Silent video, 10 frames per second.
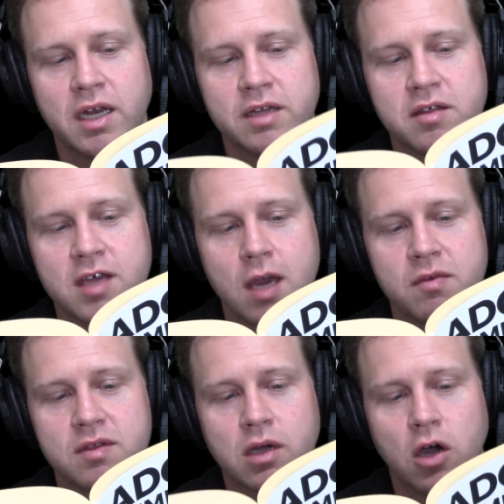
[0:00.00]
are the same
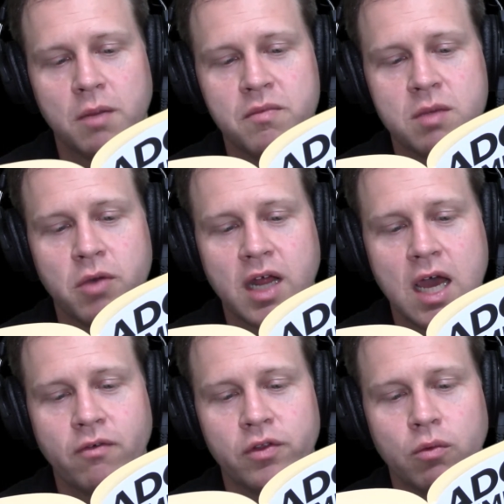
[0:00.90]
as the columns you might
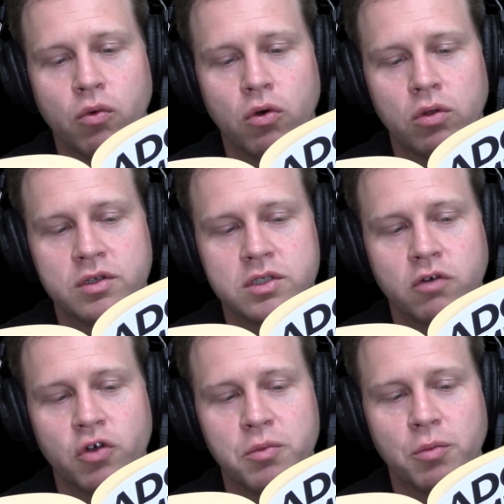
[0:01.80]
have on the wall to
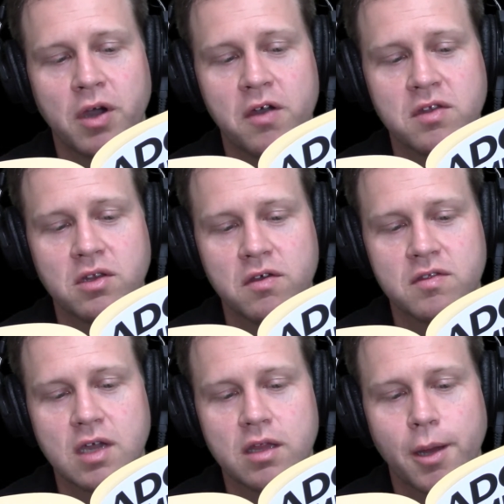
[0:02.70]
group your post-it notes
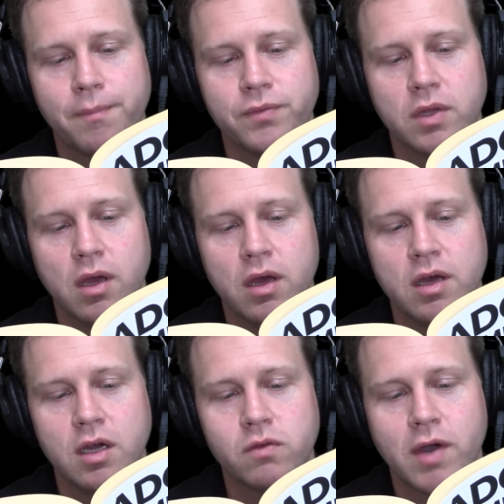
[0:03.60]
together.
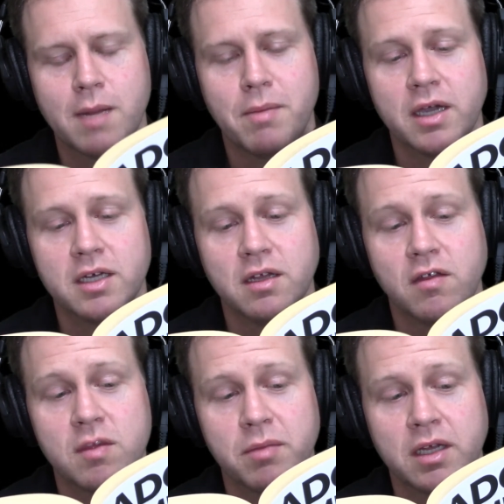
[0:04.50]
To add a bucket,
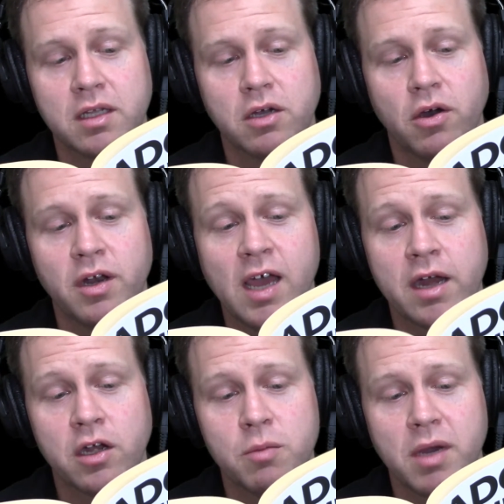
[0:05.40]
simply click on
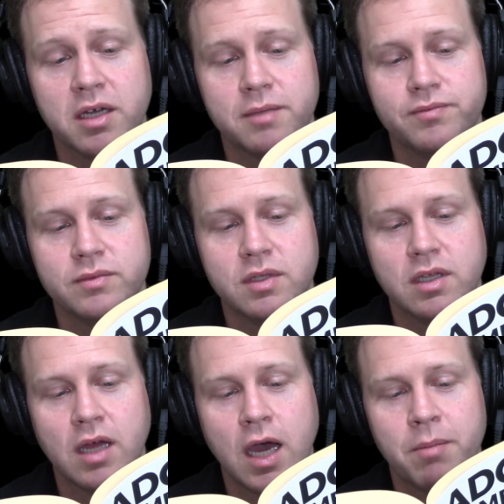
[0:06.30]
Add a New Bucket
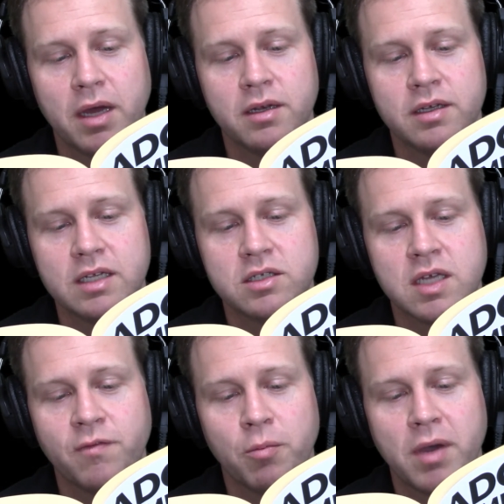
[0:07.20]
button to
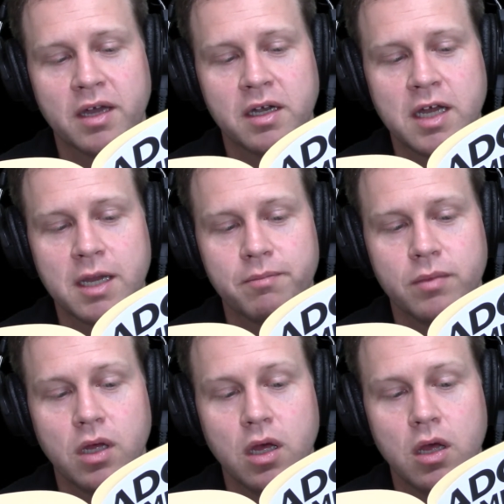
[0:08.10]
give your bucket a name.
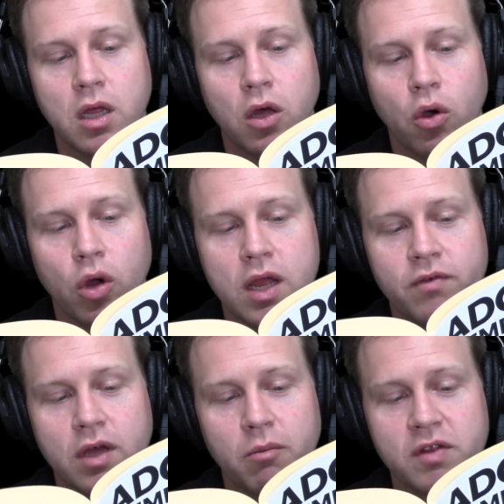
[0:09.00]

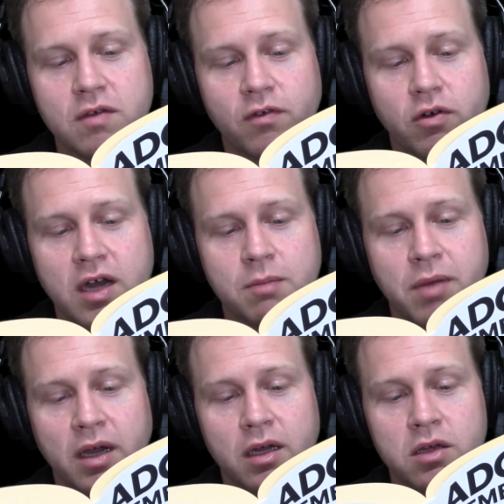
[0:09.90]
Once you've created a
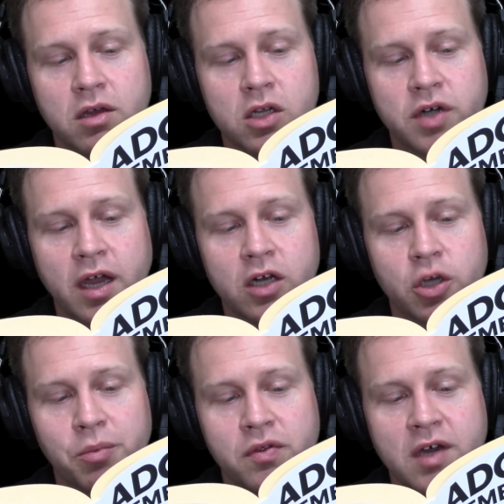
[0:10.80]
bucket, you can drag and
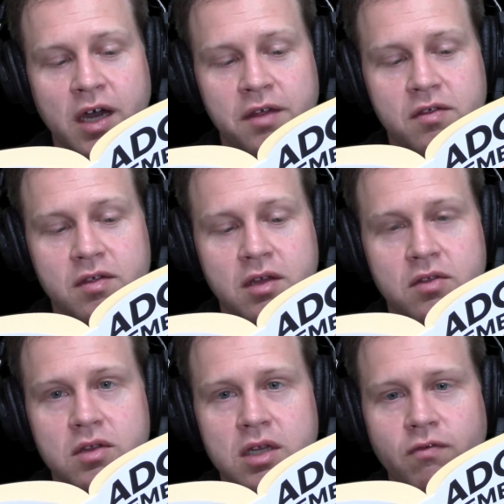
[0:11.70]
drop your tasks
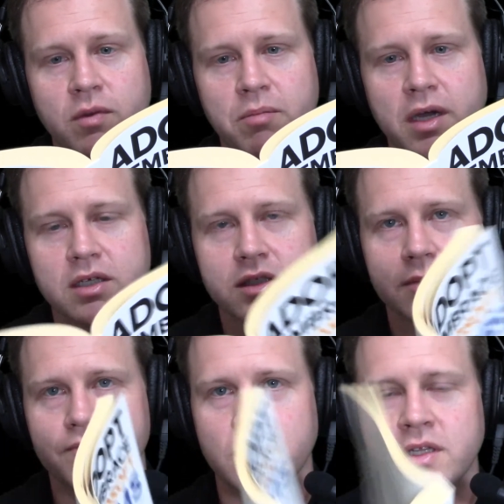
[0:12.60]
into the different
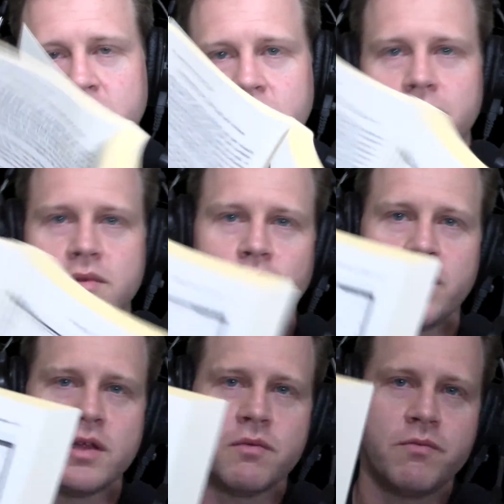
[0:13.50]
buckets. And there's one
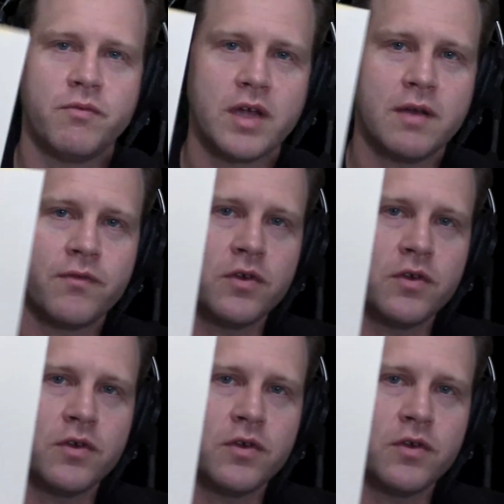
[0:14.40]
of the, again, few